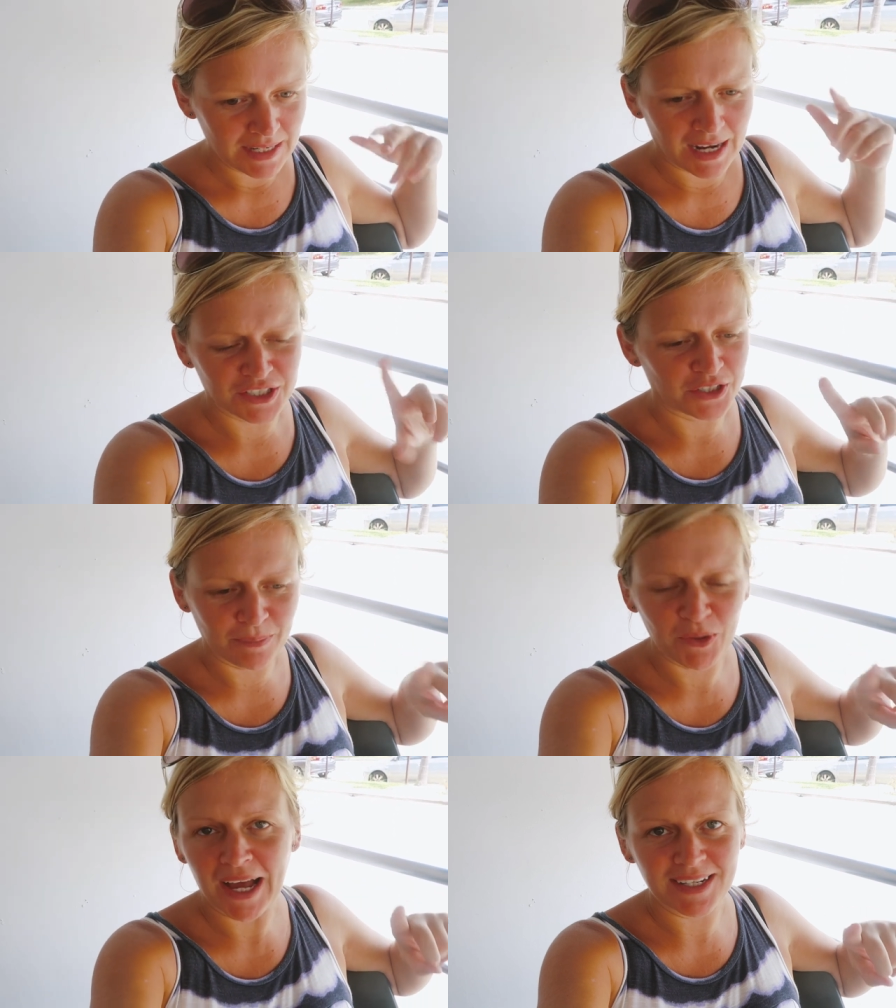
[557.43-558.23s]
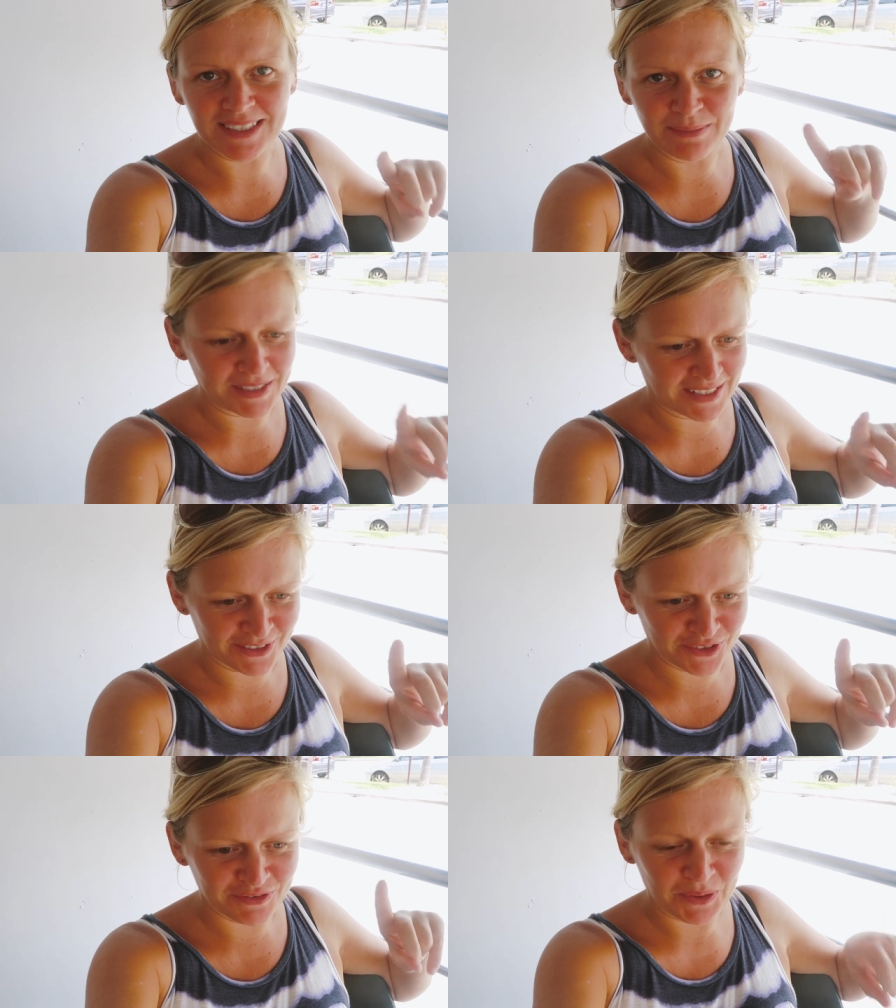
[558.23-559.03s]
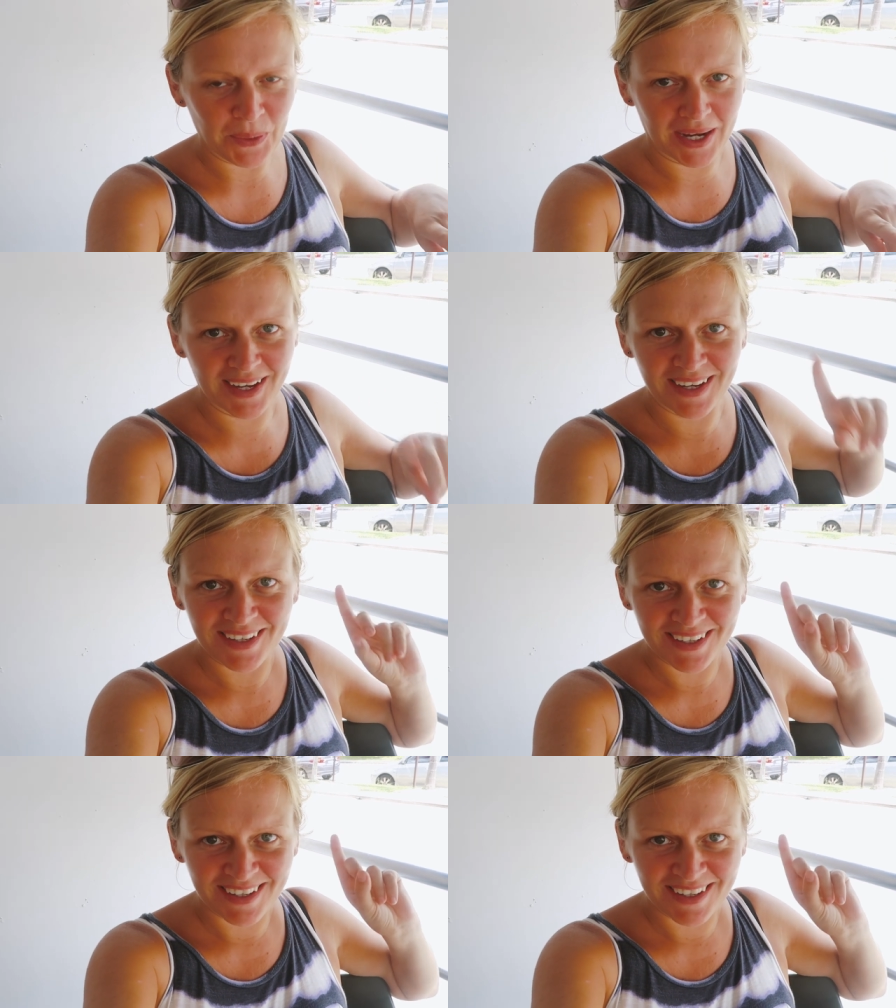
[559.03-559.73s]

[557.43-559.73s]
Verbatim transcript: actually no I'm not editing because that doesn't require